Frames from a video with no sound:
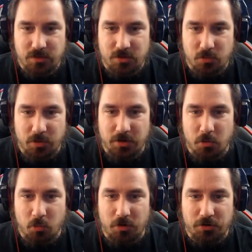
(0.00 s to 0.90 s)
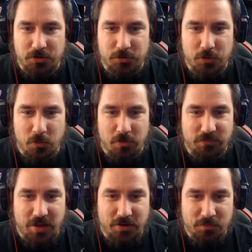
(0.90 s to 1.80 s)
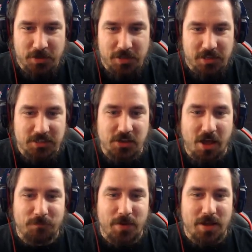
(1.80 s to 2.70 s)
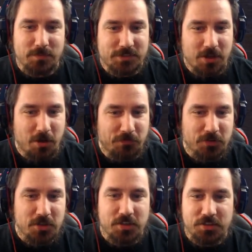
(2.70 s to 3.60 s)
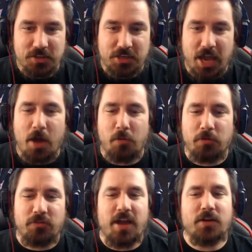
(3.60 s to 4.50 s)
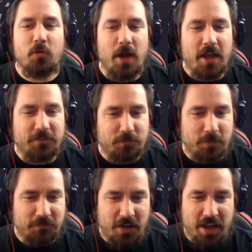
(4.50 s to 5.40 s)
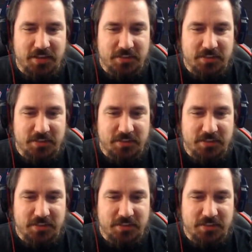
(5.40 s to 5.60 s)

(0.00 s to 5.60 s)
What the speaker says: What are you doing, Venom? He's off by himself. The coward ran away from the fight.